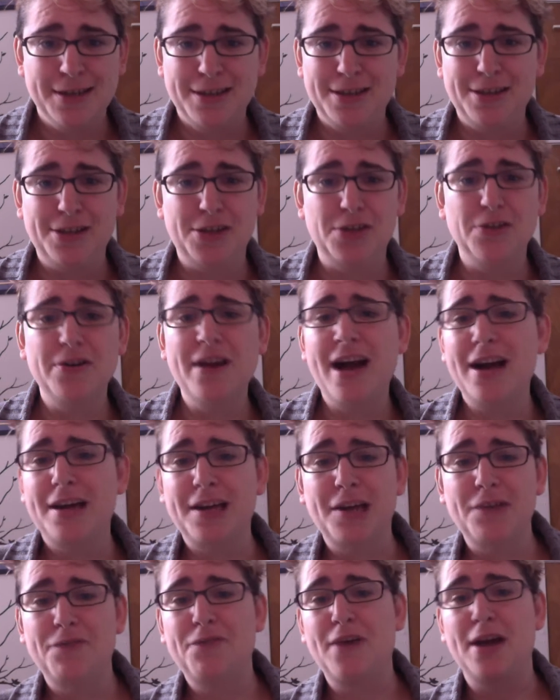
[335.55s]
you're not
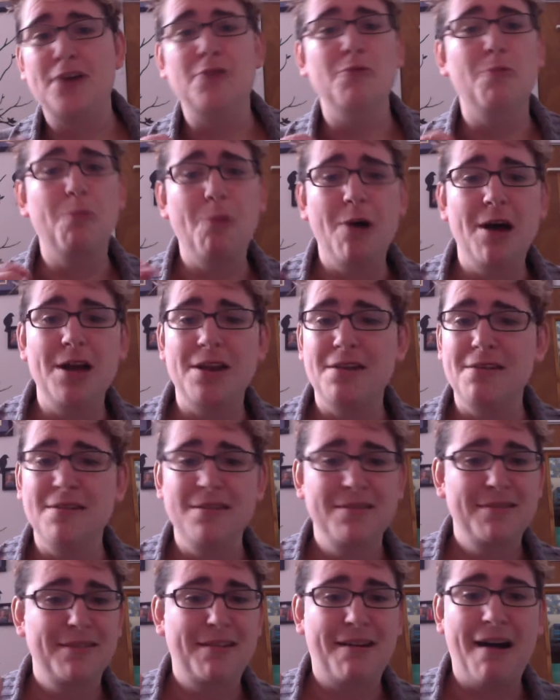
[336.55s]
going to find
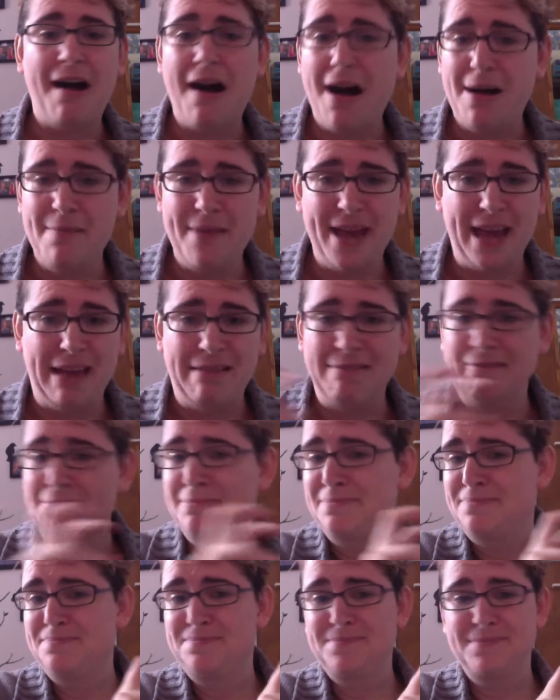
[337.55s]
one common
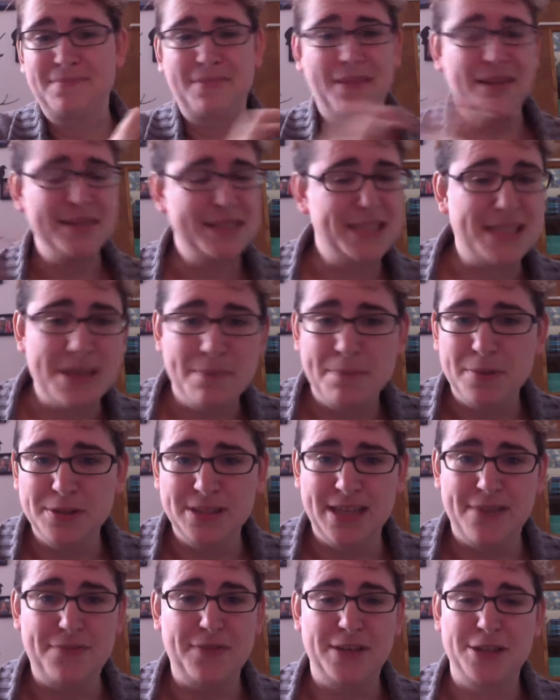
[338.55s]
simple
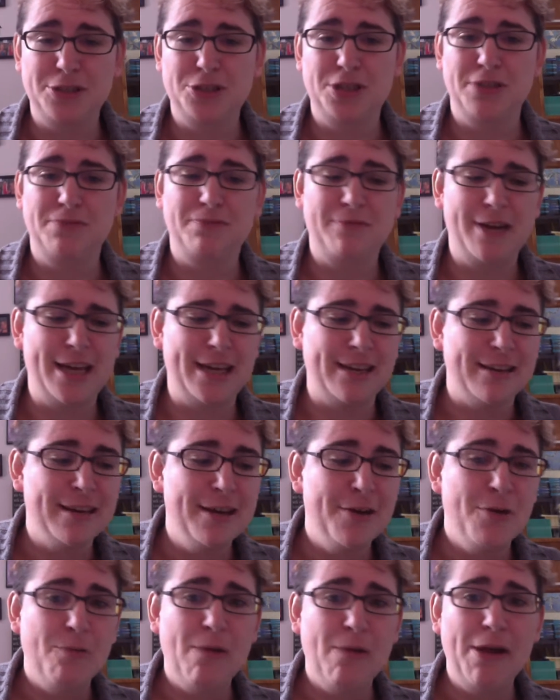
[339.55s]
definition, right?
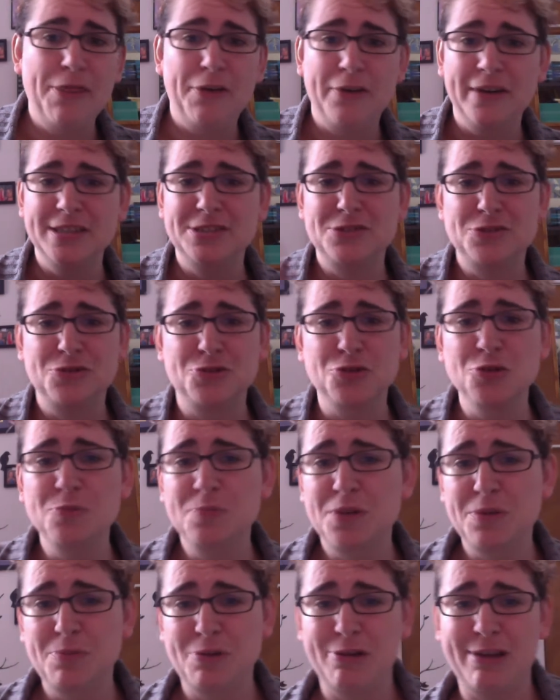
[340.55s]
Whether it's
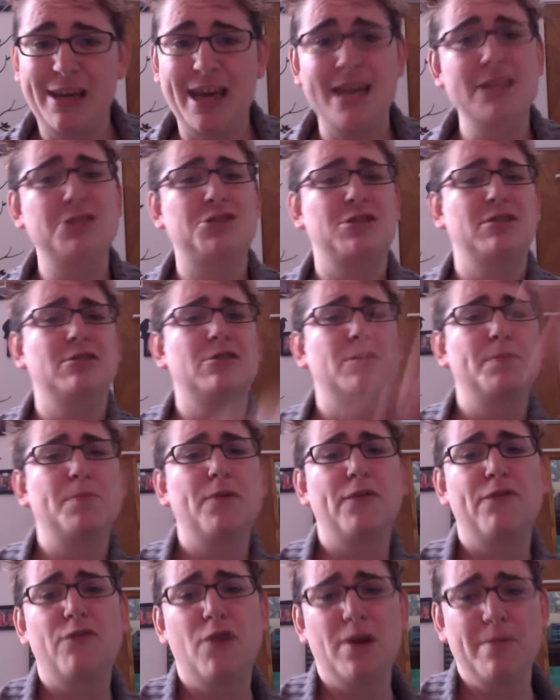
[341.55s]
group communication or
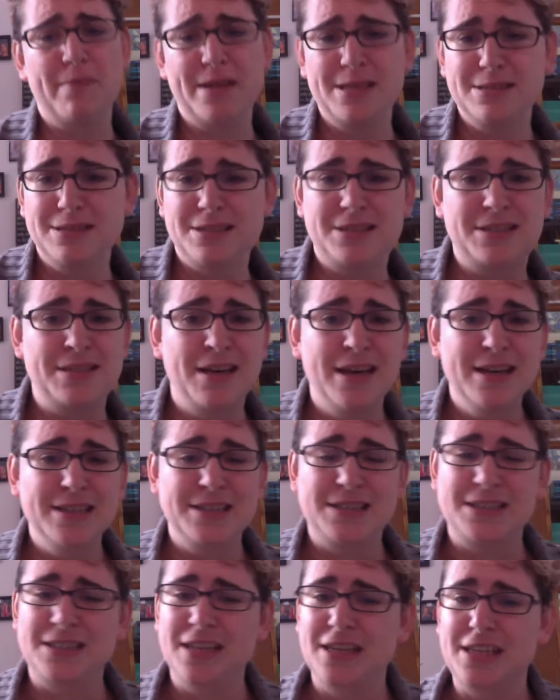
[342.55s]
performance
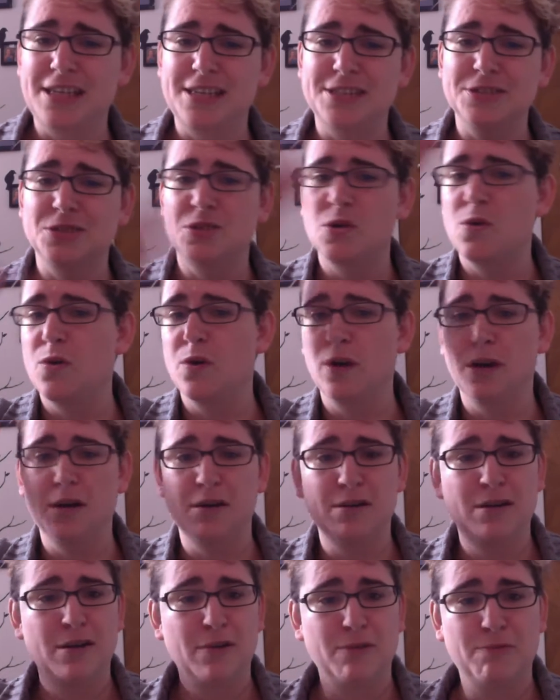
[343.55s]
studies
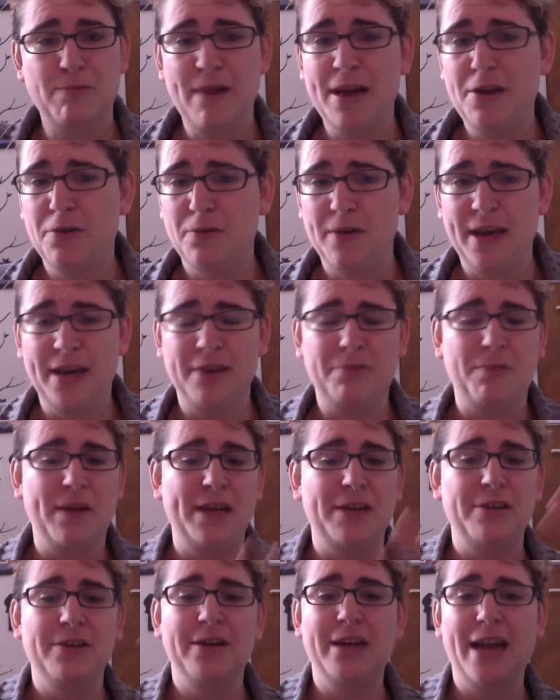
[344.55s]
or rhetoric,
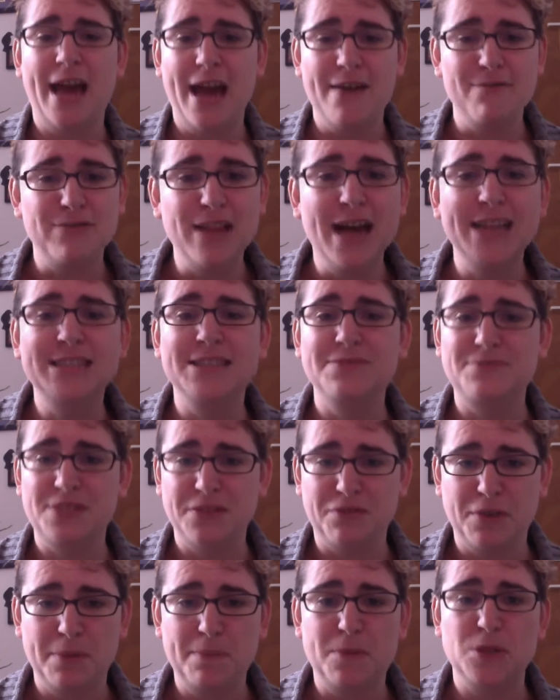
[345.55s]
right? You're going to have lots of
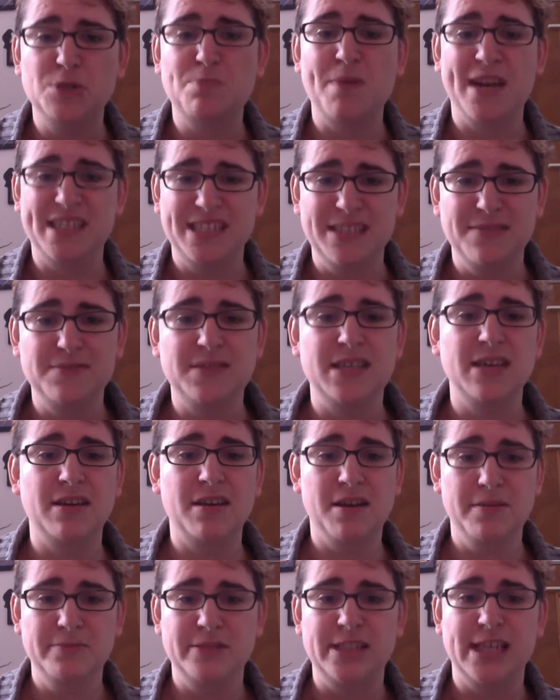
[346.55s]
different perspectives that
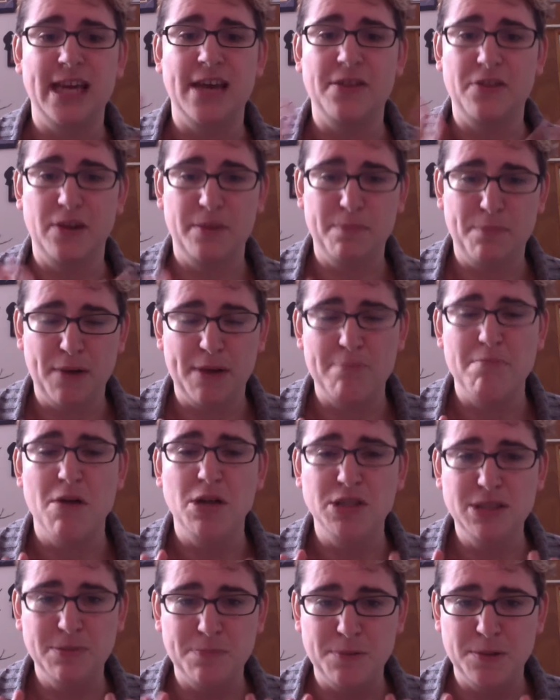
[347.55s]
come together and bring
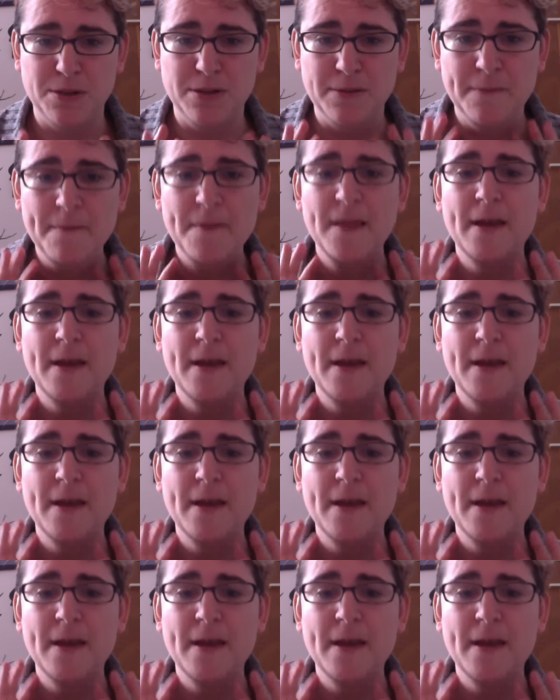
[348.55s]
multiple